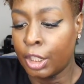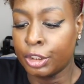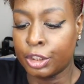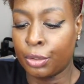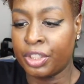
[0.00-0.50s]

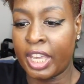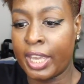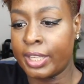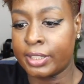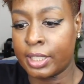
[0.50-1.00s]
So
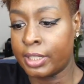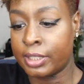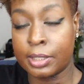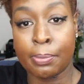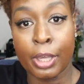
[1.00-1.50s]
yes, it
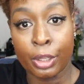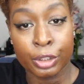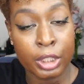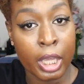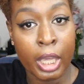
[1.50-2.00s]

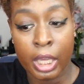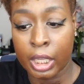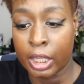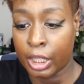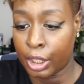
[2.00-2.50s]
smells
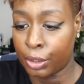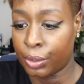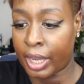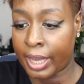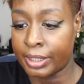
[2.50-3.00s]
good,
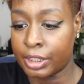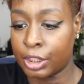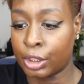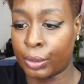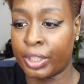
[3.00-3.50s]
you guys.
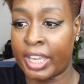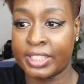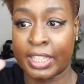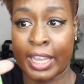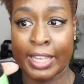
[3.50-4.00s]
So
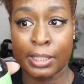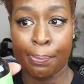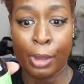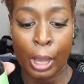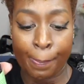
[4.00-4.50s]
yes, and it has a
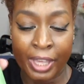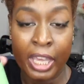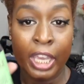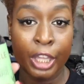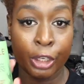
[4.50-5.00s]
pump,
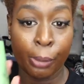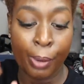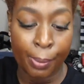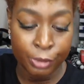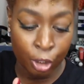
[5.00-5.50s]
and their
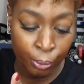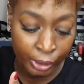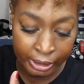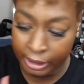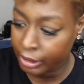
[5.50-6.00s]
pumps are
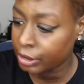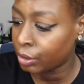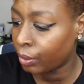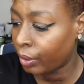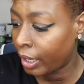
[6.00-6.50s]
really good,
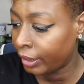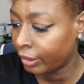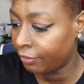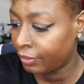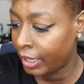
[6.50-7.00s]
so I
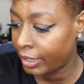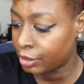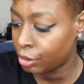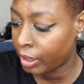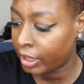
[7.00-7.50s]
love that.
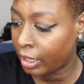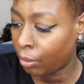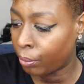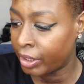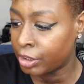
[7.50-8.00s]
So I
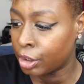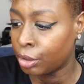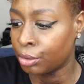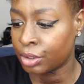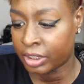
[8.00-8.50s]
cannot wait to
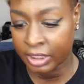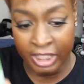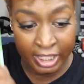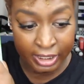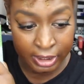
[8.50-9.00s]
use
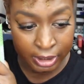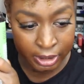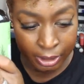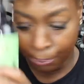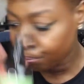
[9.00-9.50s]

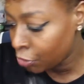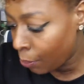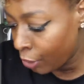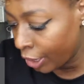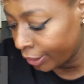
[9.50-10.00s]
this
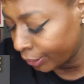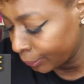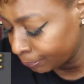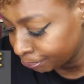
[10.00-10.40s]
product.